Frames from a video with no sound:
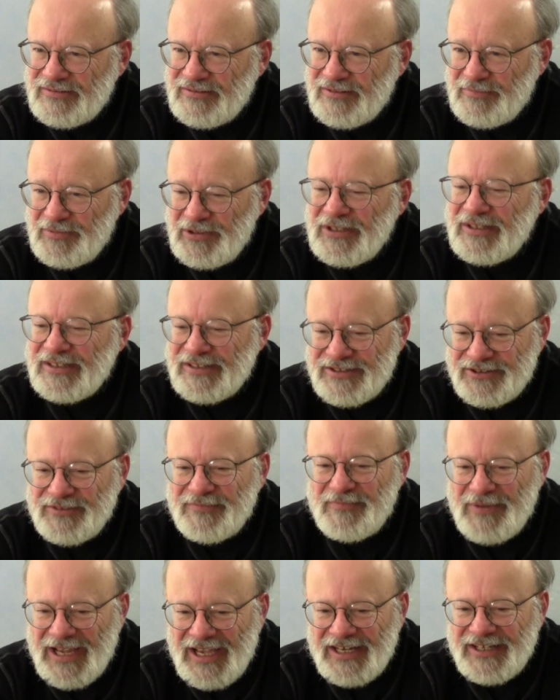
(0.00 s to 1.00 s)
But apparently it's
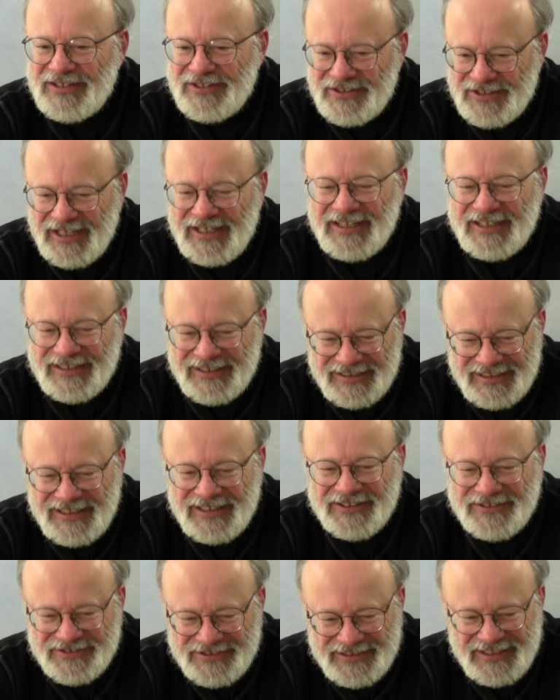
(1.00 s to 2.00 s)
so bad in China that
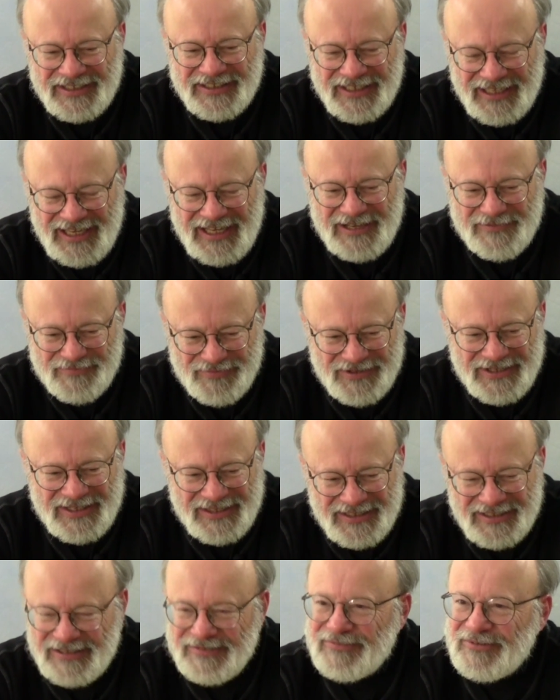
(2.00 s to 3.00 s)
they understand they can't
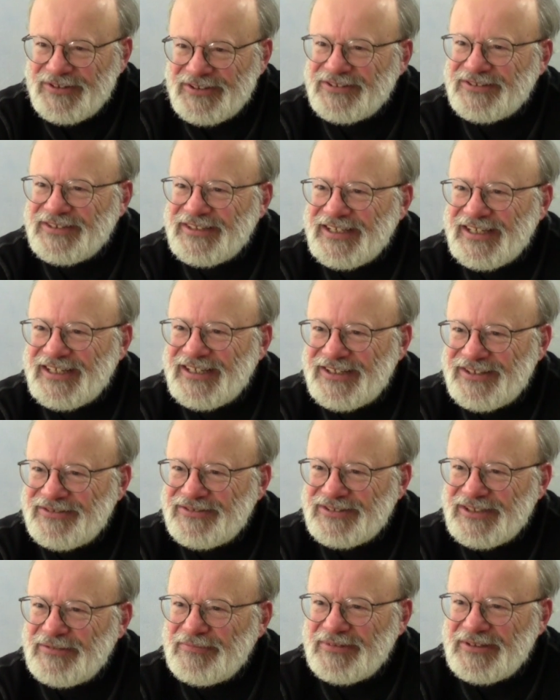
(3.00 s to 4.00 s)
breathe anymore, so they got to
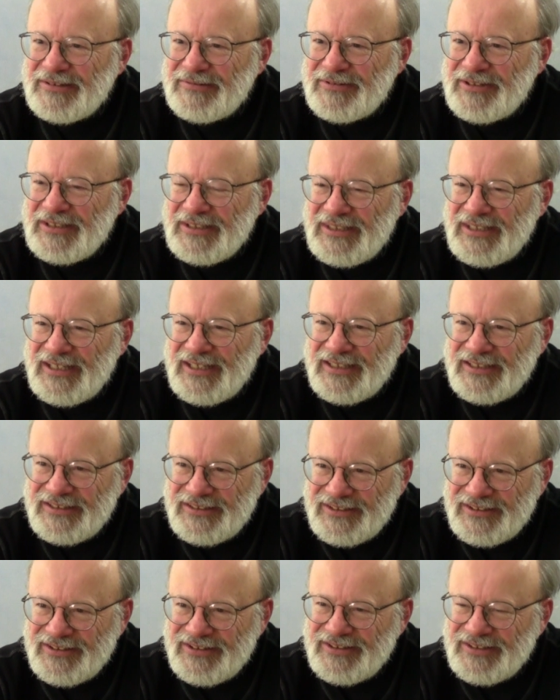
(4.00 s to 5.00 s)
do something about
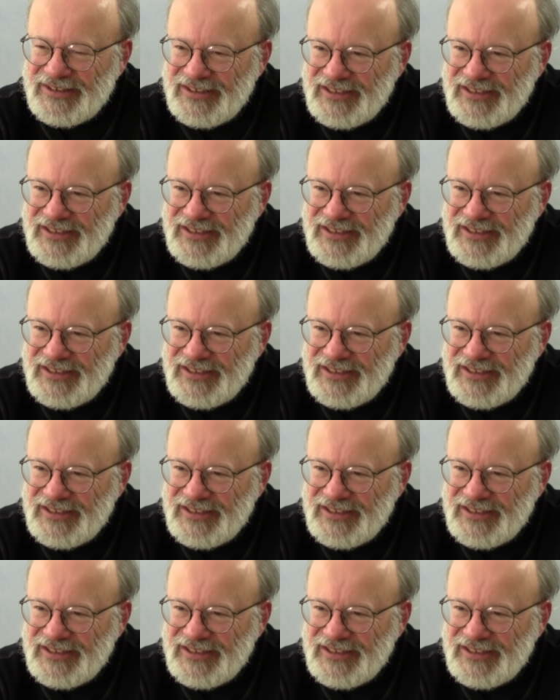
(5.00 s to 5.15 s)
that.